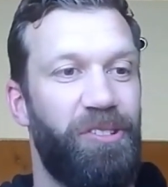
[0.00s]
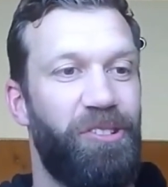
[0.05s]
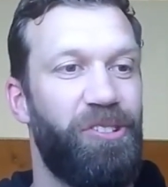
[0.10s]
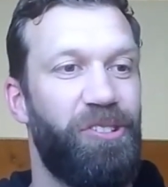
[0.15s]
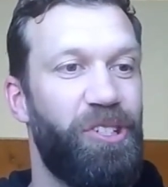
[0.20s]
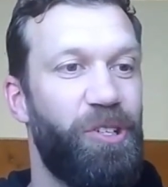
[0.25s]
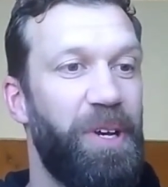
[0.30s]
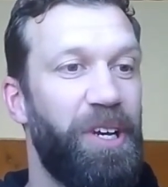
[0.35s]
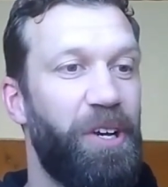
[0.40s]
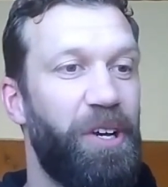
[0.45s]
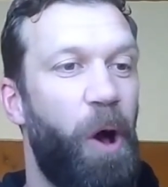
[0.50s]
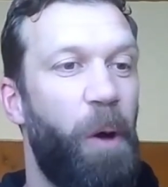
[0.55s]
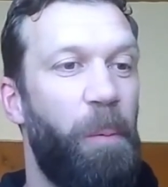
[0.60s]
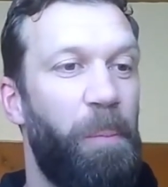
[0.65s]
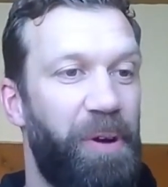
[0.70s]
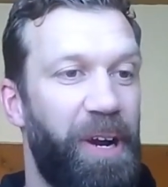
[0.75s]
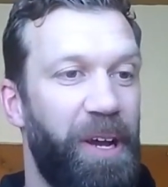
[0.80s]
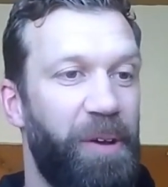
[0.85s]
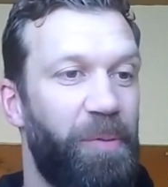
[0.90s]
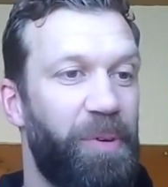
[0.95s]
to
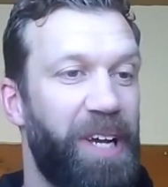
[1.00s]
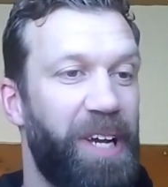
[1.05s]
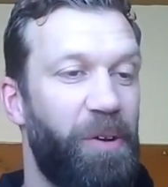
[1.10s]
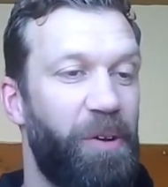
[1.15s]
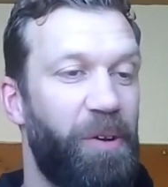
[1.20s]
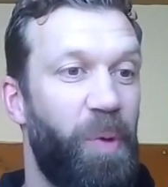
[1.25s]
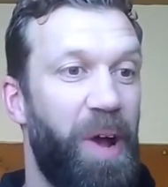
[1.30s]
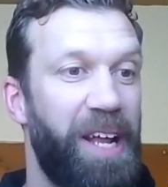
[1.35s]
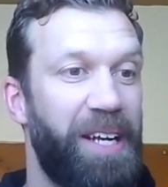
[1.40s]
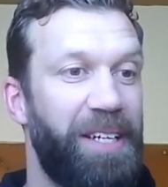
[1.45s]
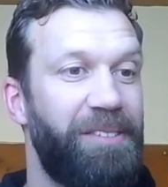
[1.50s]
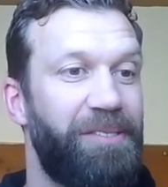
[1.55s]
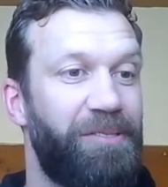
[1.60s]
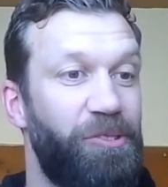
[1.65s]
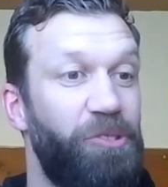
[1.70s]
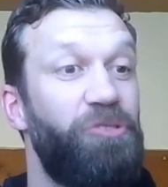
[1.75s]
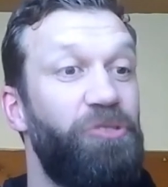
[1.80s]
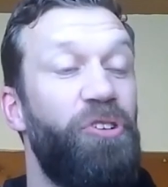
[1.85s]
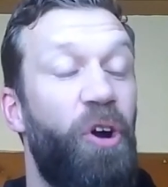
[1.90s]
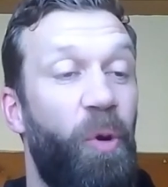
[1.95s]
incorporate kind of when
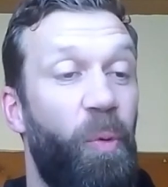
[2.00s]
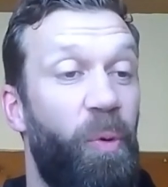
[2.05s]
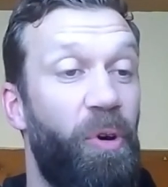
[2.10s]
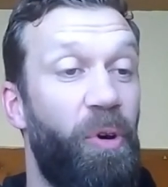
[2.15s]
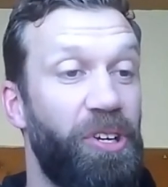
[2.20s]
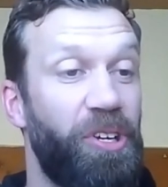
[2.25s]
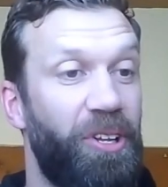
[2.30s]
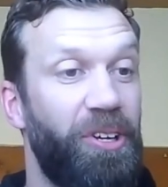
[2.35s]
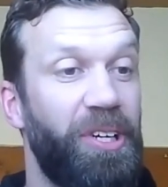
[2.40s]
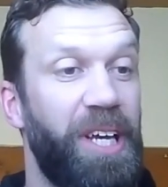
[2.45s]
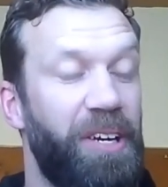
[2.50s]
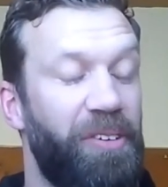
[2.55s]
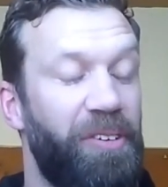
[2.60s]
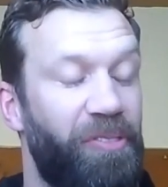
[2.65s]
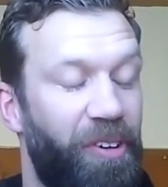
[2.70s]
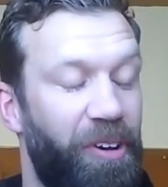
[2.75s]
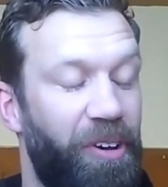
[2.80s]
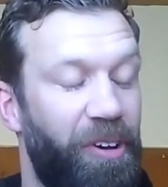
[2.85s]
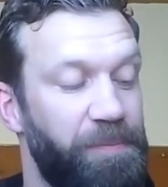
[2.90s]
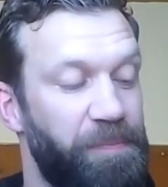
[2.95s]
you know what you're looking
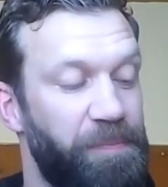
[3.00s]
for.